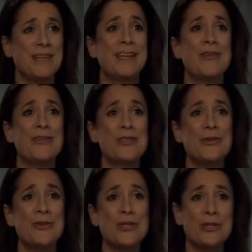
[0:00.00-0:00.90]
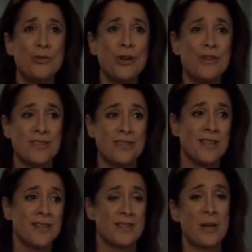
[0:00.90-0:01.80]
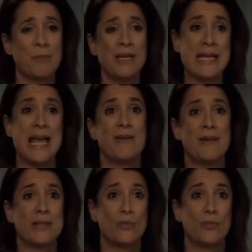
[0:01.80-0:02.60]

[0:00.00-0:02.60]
think you got the George Cross. It's only a bloody air raid